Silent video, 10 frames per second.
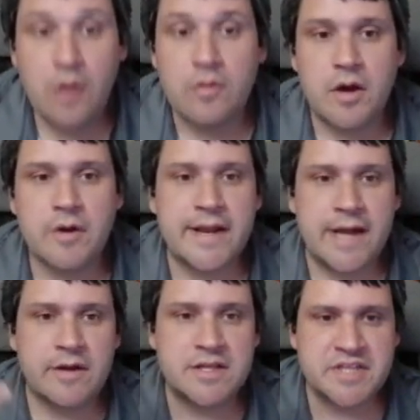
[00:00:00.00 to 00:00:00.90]
Oh, okay,
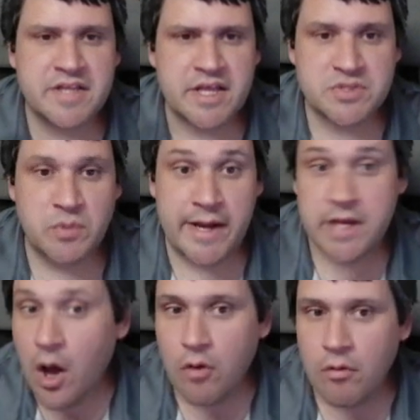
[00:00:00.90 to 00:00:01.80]
now I can say, like, do I
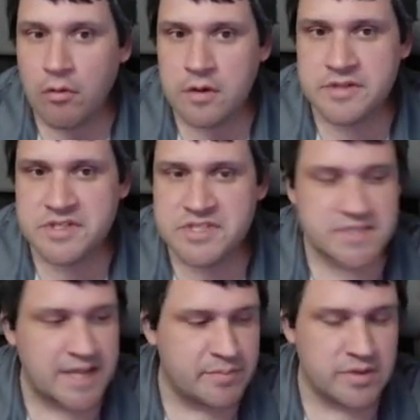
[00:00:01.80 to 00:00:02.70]
know where
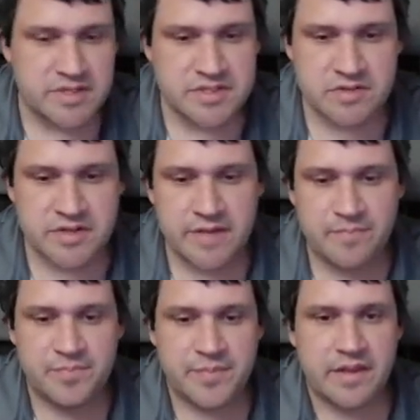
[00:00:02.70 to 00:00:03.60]
this temple is? Okay.
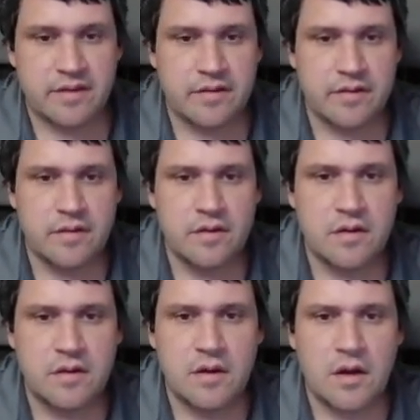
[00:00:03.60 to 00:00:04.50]

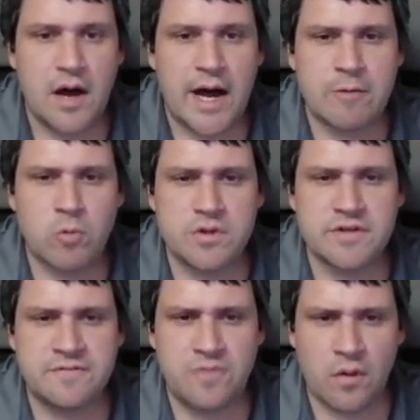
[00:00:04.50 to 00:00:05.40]
I
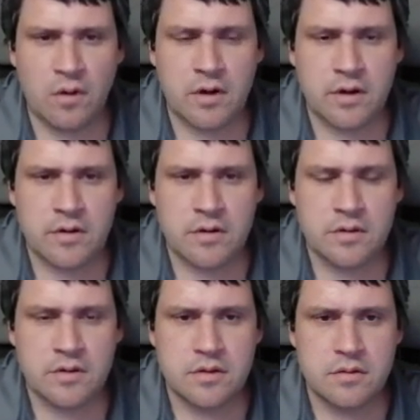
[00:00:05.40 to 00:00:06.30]
rolled a 4,
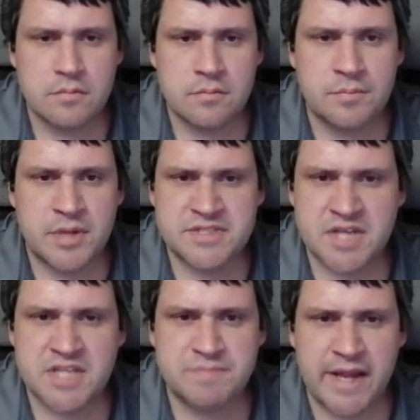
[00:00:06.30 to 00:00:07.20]
but
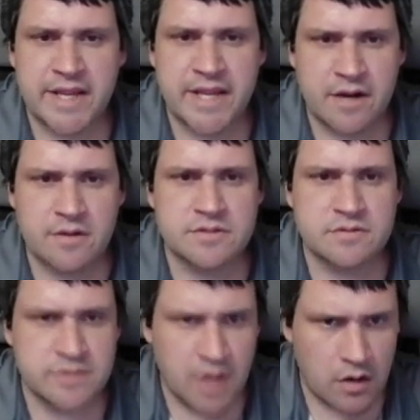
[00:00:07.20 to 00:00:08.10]
does my
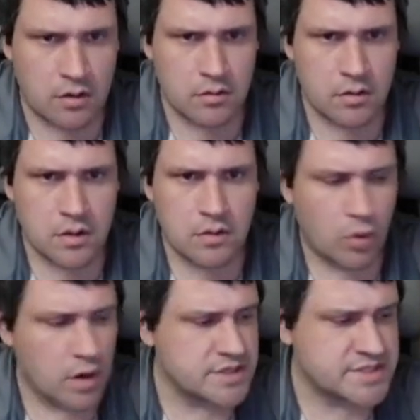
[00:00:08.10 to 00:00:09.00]
character know
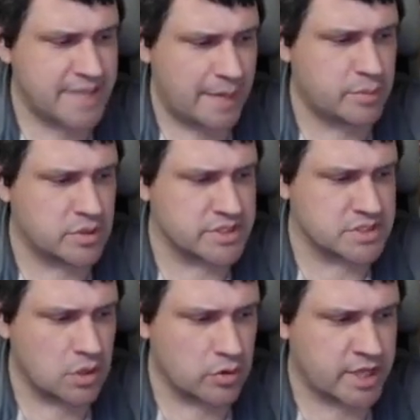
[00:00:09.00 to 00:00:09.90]
where this temple
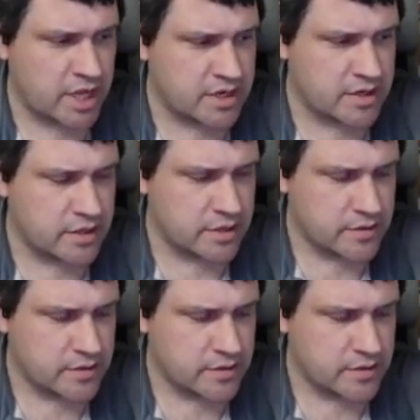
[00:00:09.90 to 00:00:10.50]
is located?